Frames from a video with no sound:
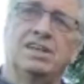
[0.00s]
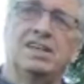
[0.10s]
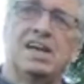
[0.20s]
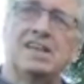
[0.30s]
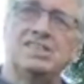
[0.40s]
and
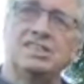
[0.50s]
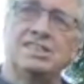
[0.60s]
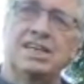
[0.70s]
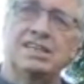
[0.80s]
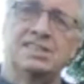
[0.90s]

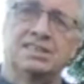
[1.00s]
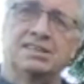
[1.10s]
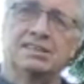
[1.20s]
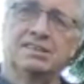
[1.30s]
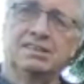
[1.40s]
agitated.
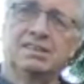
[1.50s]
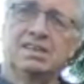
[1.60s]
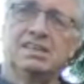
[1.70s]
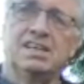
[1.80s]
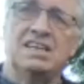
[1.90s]

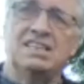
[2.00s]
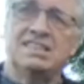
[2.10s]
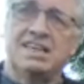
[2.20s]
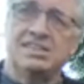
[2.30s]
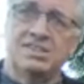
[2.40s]
And then he
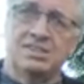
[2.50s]
said to